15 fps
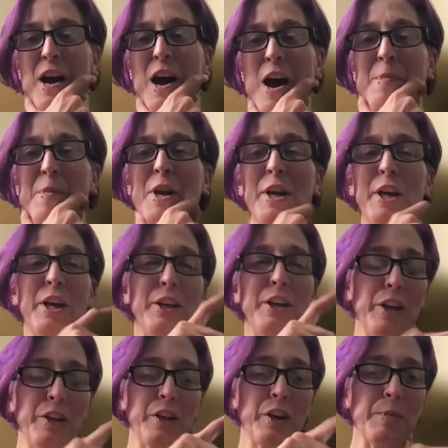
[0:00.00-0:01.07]
um, in
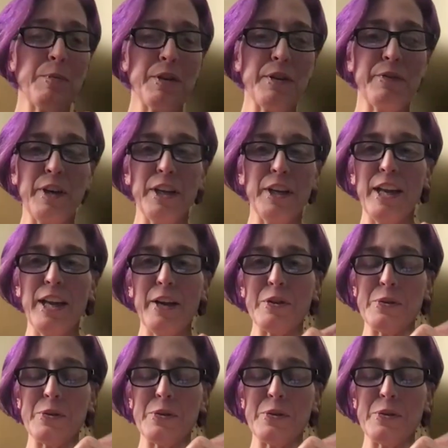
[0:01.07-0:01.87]
in terms of uh, language,